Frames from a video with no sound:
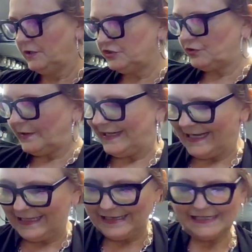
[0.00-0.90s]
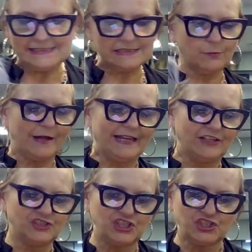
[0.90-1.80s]
So again, this one I
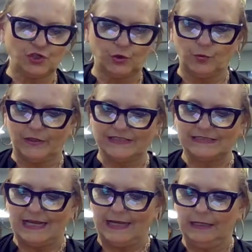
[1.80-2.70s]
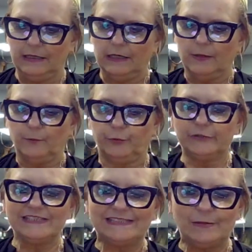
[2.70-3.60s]
just showed was
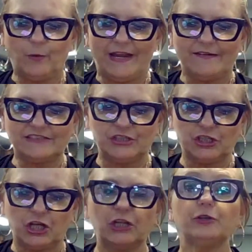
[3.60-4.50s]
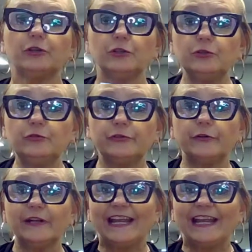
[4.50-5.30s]
Breezy Waves in the color Lunar